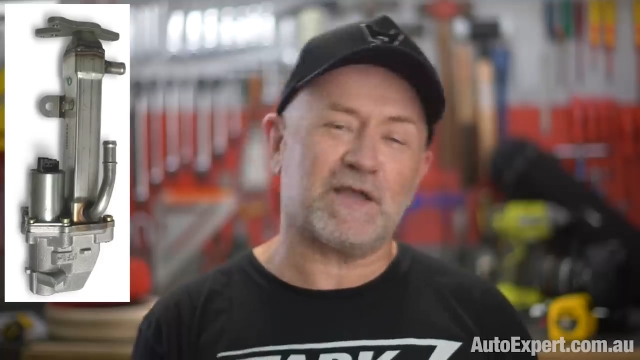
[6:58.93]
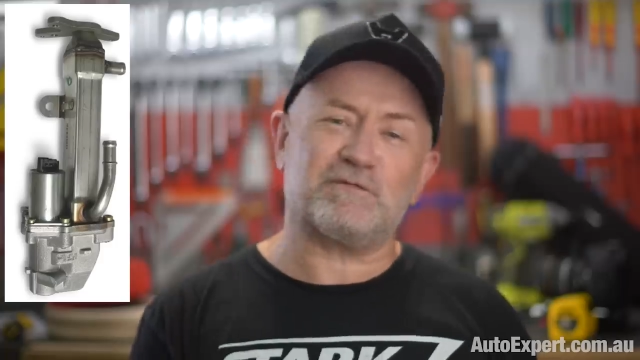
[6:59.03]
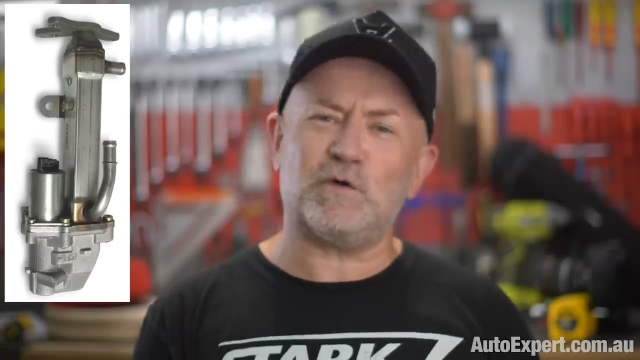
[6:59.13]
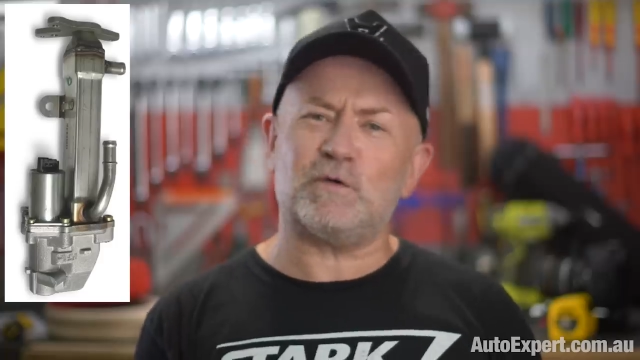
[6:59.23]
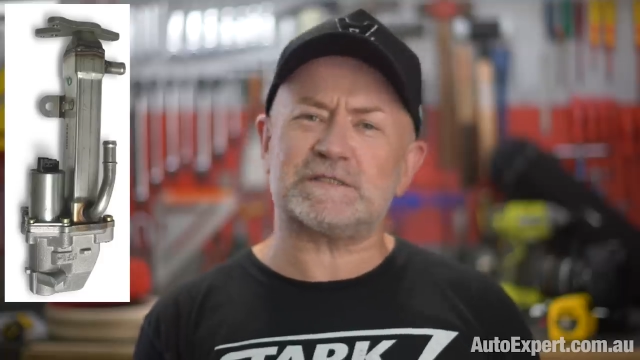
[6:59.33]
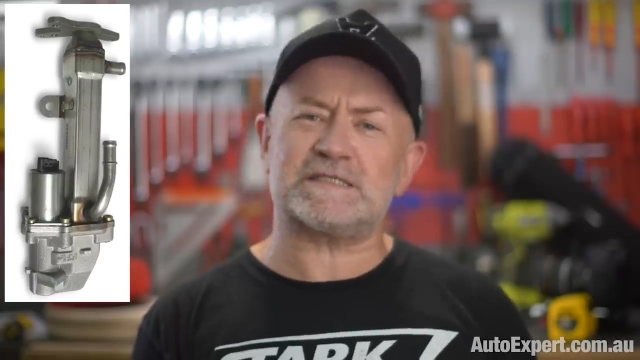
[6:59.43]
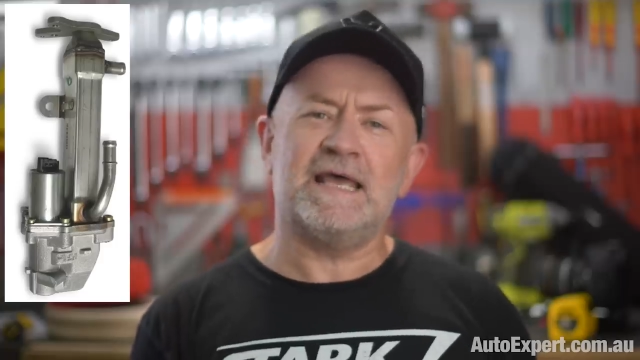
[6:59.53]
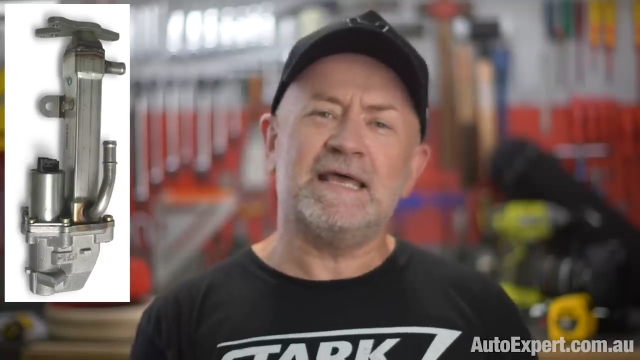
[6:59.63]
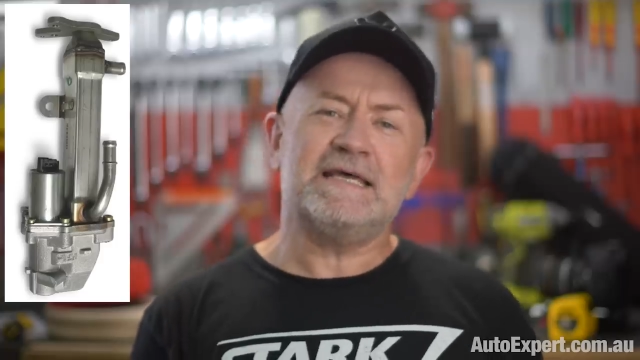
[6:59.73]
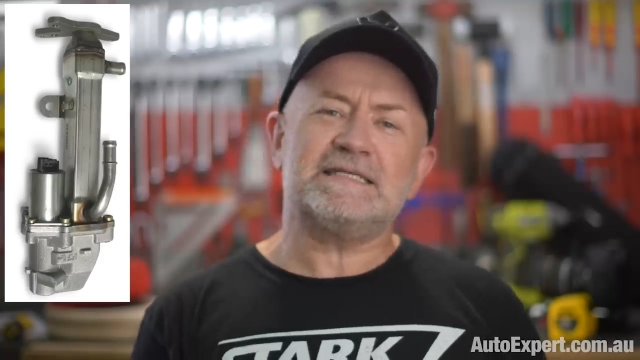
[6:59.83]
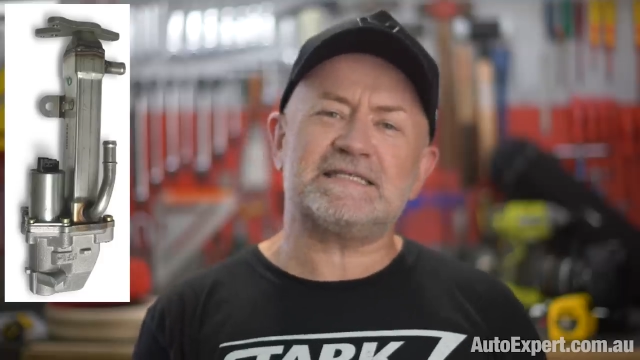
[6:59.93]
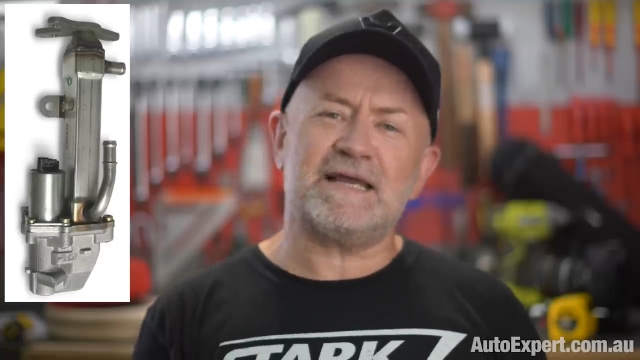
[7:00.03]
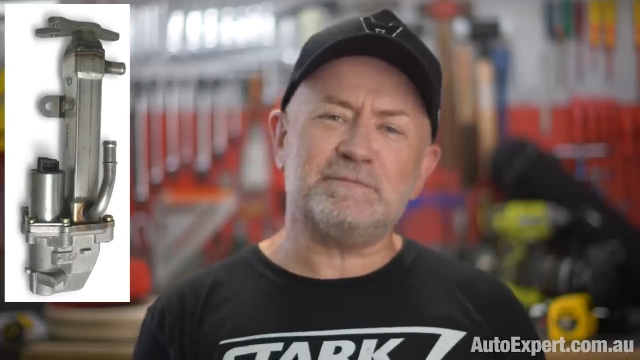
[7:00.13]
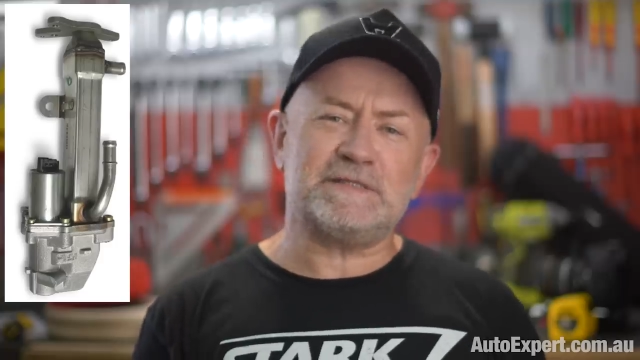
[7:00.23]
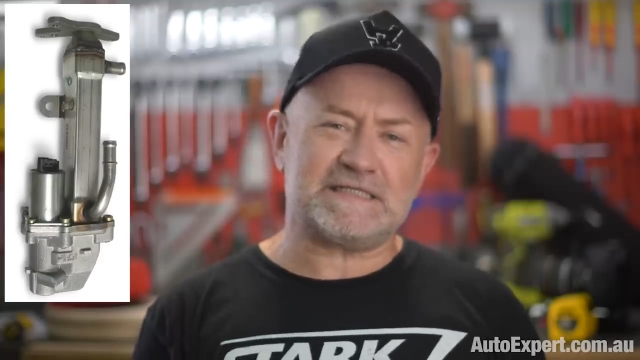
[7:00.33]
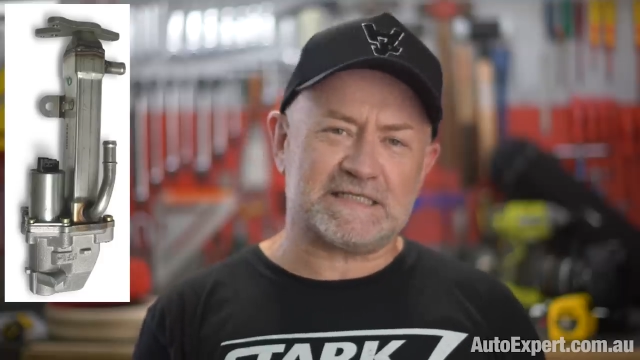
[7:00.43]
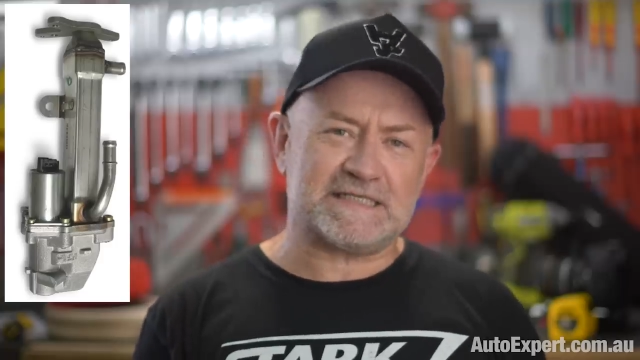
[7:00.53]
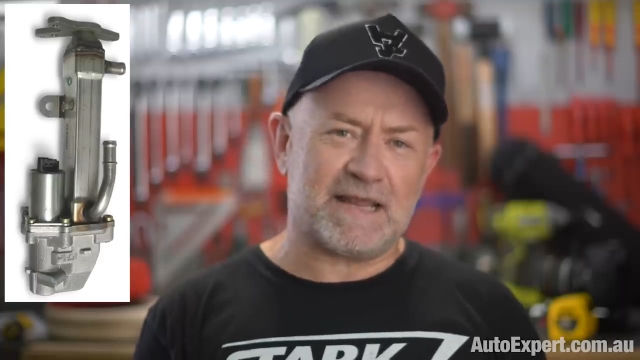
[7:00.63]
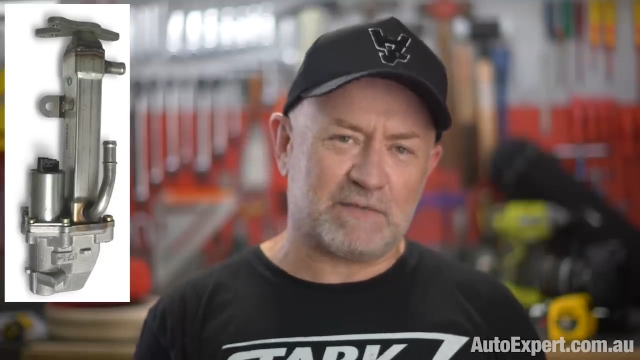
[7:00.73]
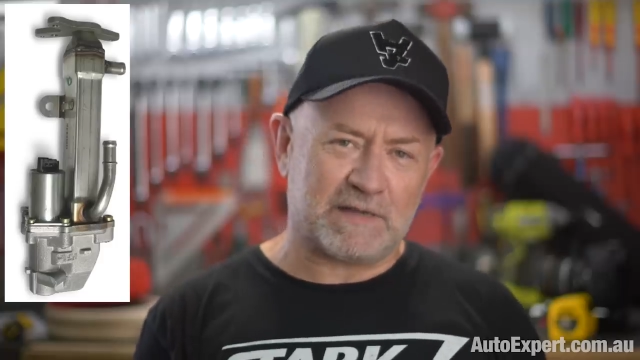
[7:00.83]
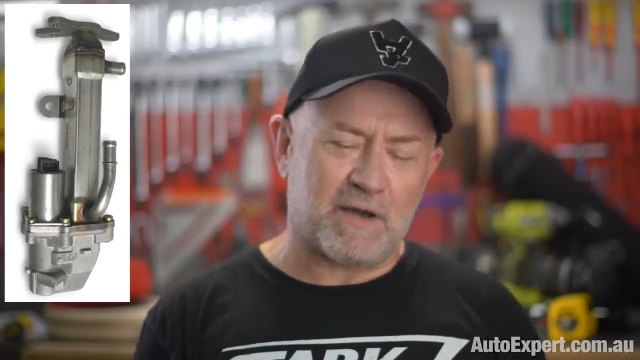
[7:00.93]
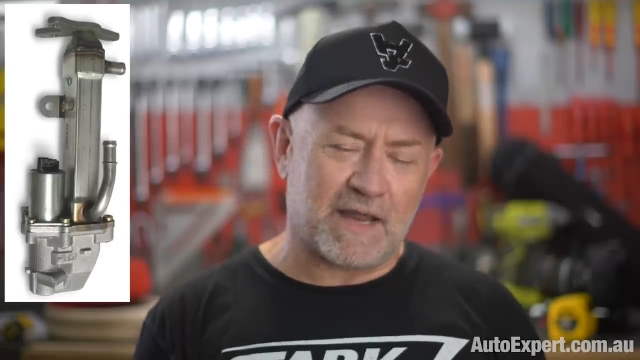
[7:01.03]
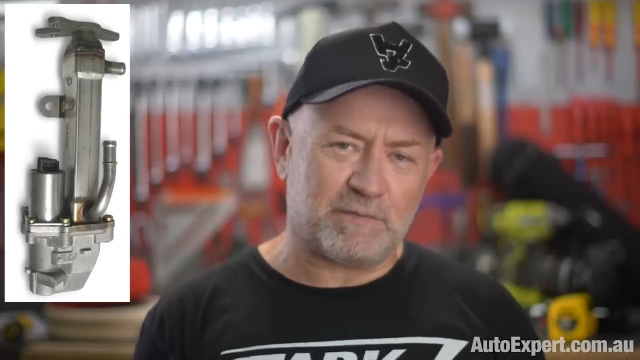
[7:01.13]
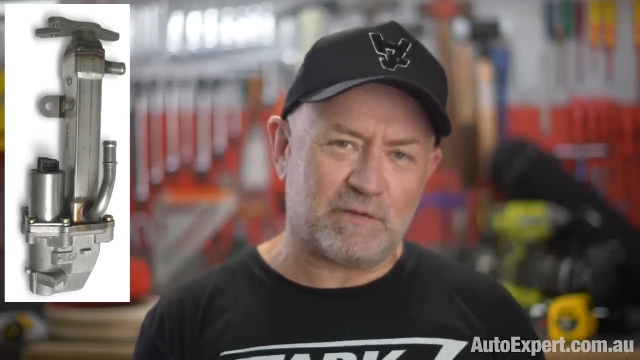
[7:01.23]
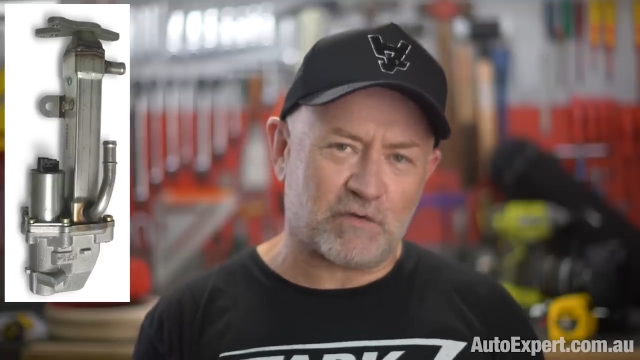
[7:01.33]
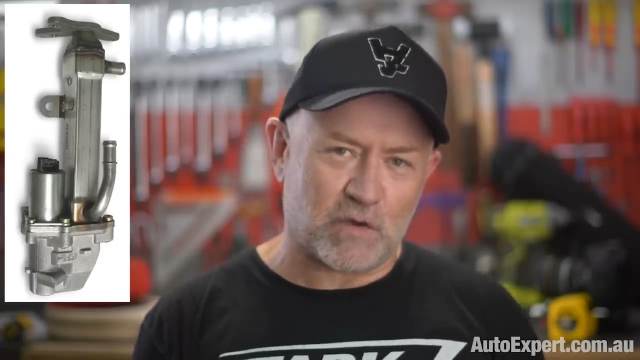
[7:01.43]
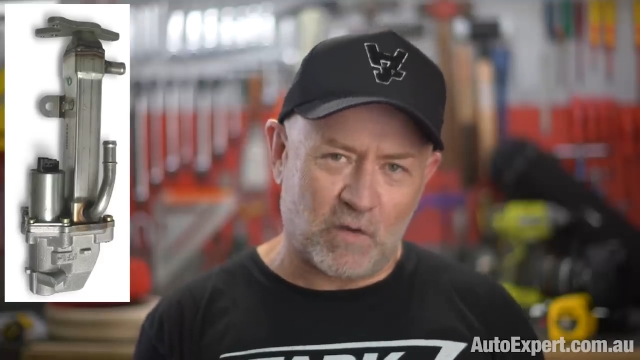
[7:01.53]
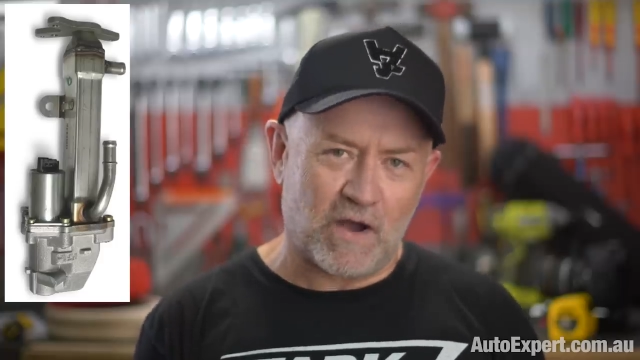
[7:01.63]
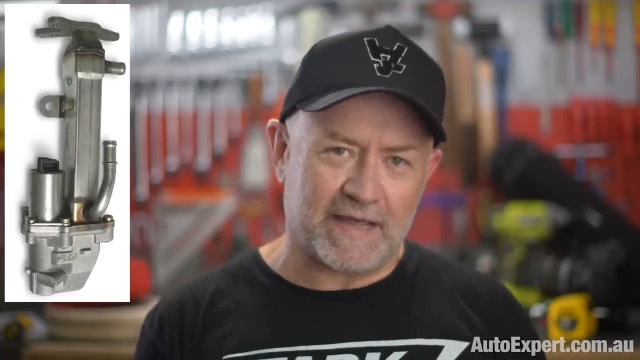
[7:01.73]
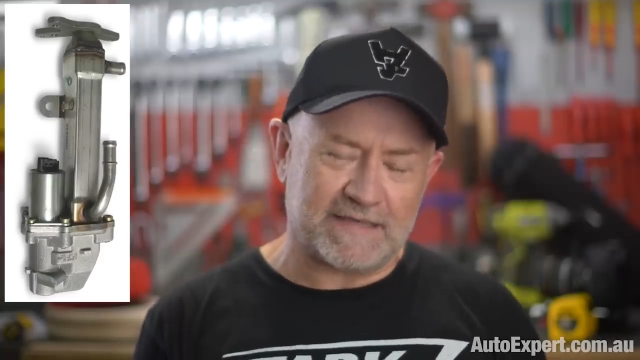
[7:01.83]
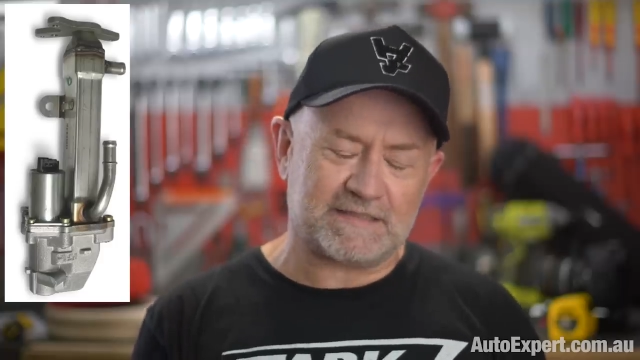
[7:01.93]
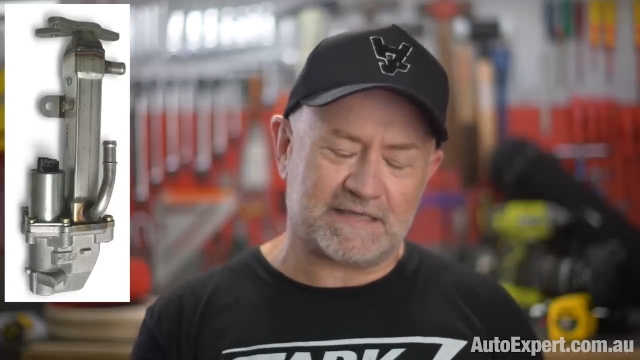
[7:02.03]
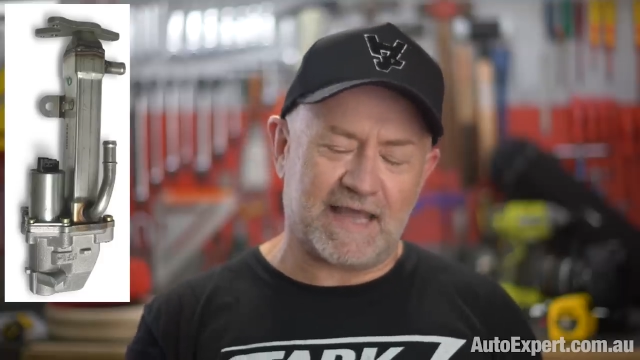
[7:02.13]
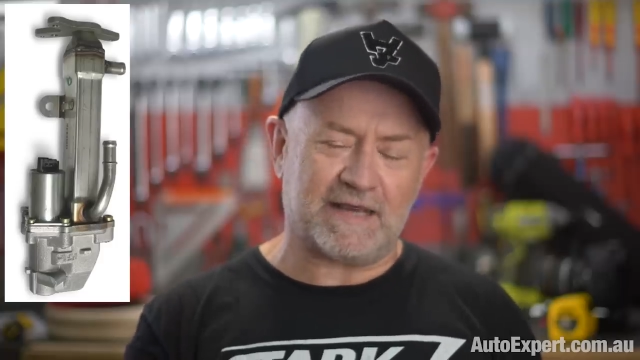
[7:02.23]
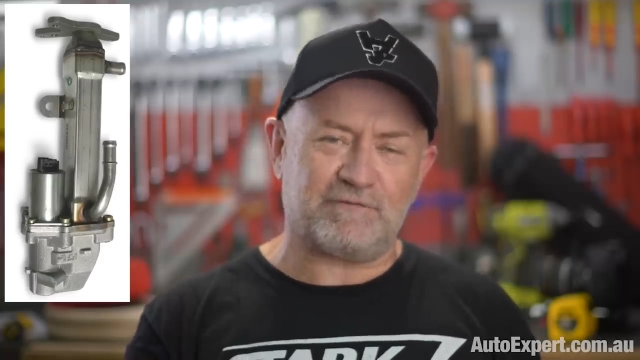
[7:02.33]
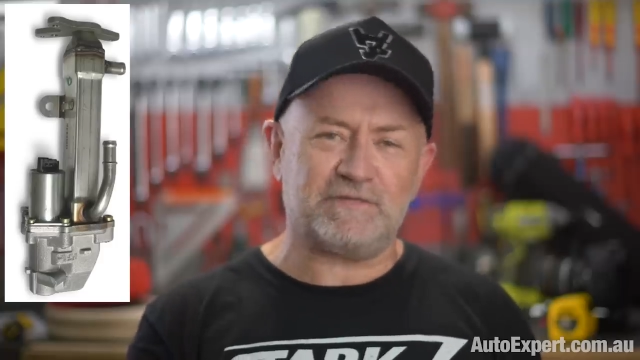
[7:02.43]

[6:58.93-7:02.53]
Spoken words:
Of course, some disassembly might be required to gain